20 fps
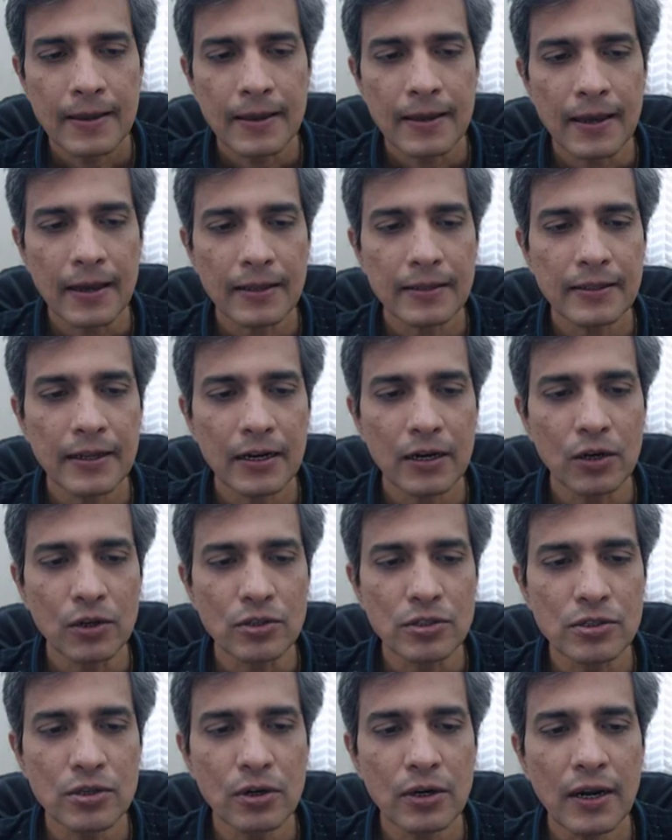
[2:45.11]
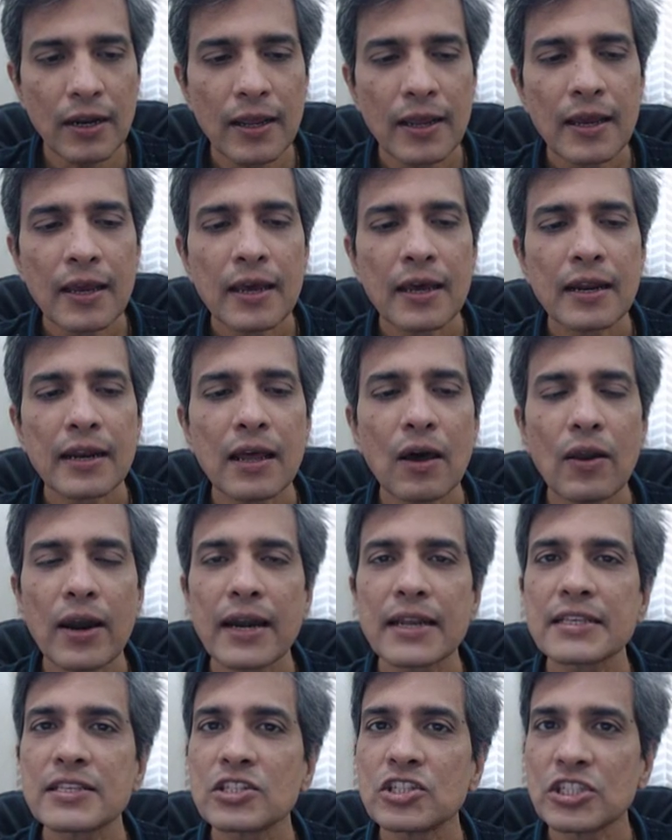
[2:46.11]
Yeah, that looks good. Now let
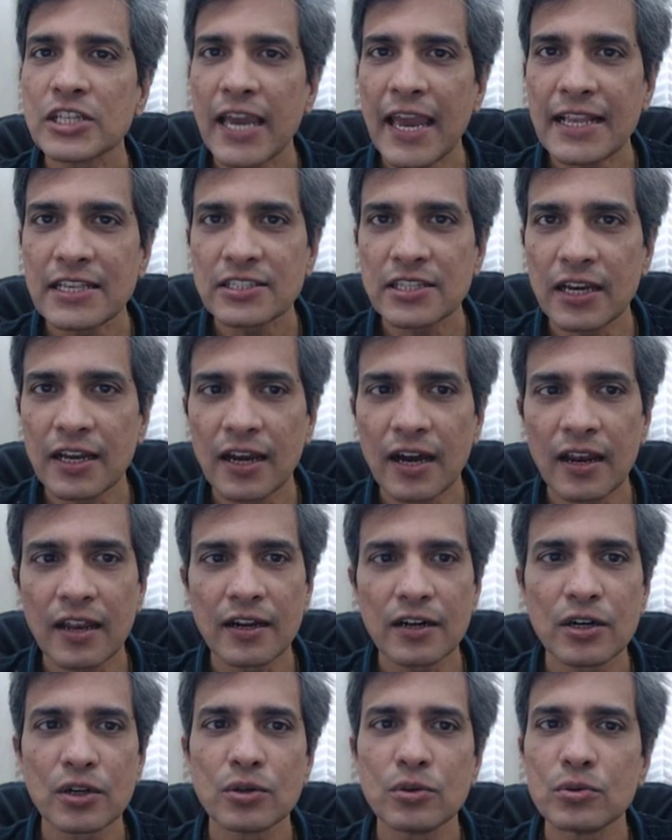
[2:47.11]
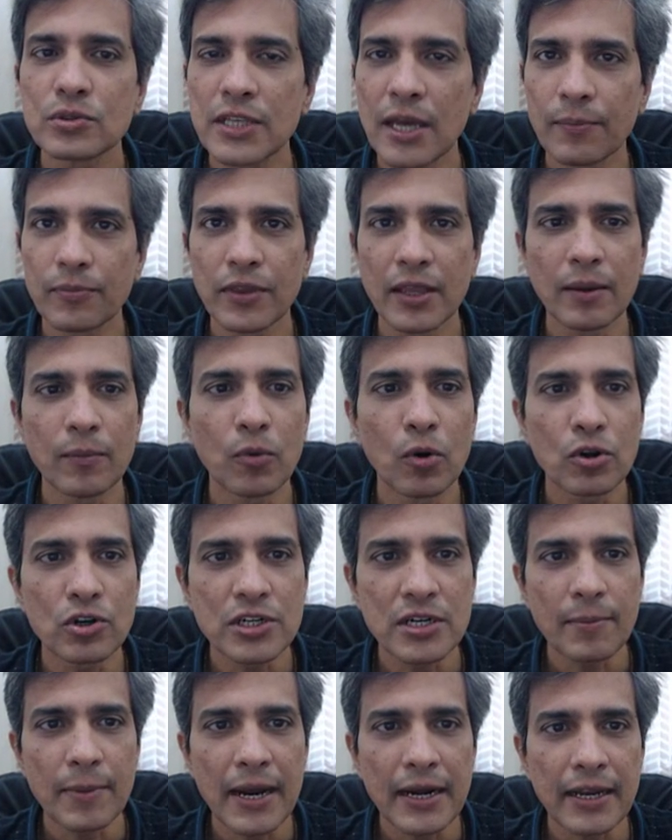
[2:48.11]
us change the color to something more
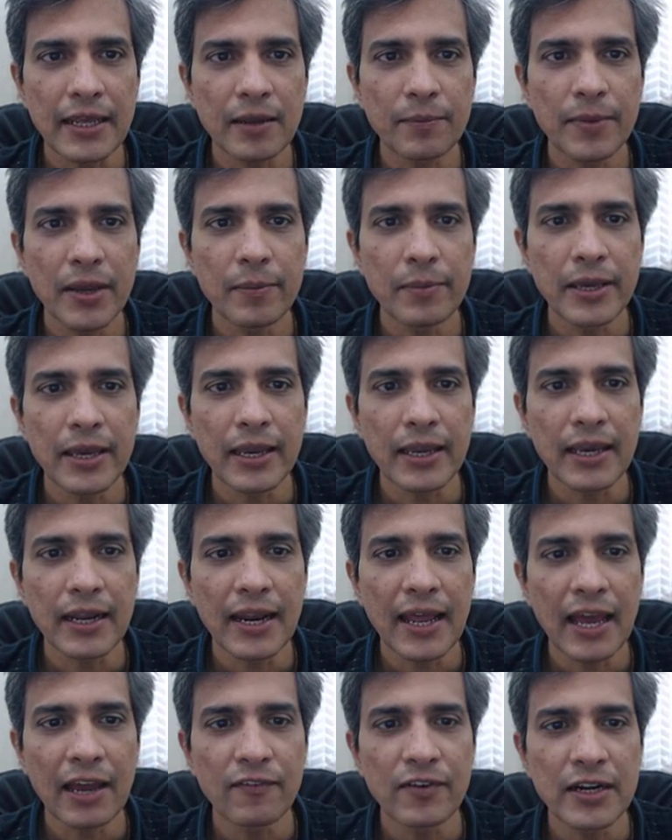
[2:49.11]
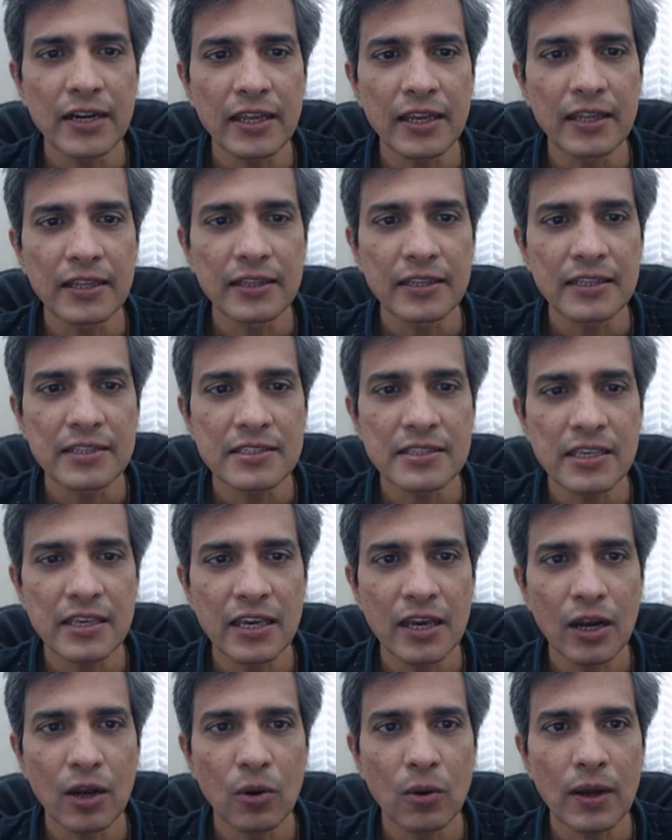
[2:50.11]
dramatic. Maybe I can have it in this
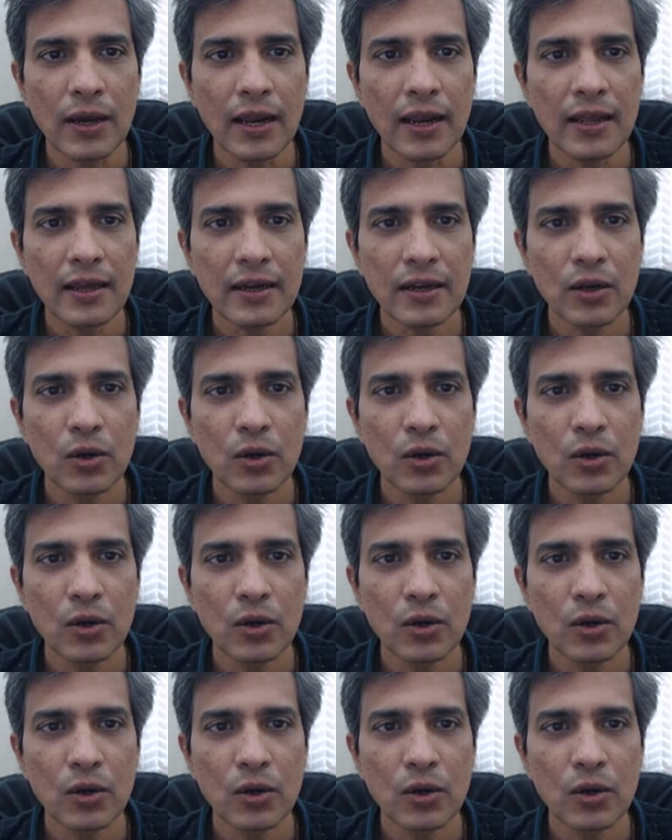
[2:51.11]
yellow color.